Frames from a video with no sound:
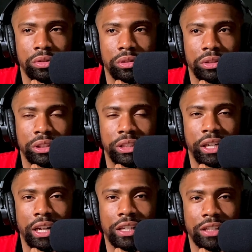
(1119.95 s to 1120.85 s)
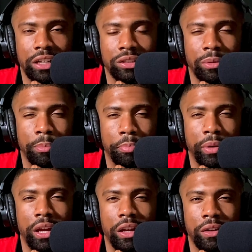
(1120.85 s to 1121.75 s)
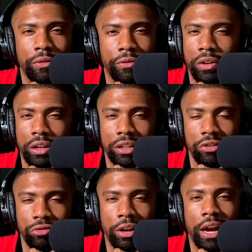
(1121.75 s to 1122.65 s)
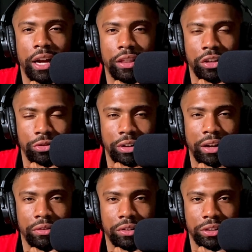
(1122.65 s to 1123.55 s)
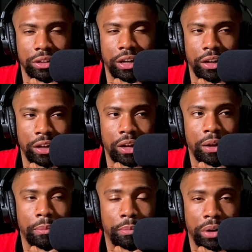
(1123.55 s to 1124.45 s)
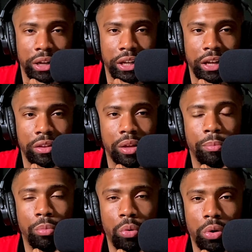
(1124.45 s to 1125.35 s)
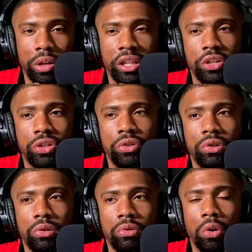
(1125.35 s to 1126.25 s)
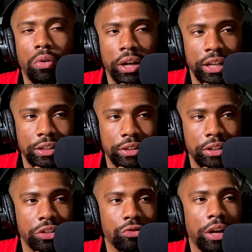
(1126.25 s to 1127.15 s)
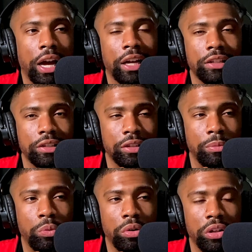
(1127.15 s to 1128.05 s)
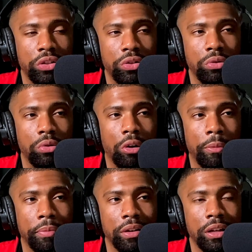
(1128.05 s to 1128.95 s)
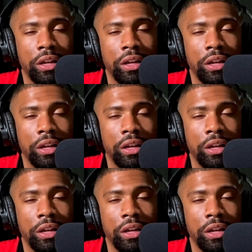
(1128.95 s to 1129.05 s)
see it as like some big fucking dragon that you have to slay. But again, the more that you go against these dragons and the more that you go up and,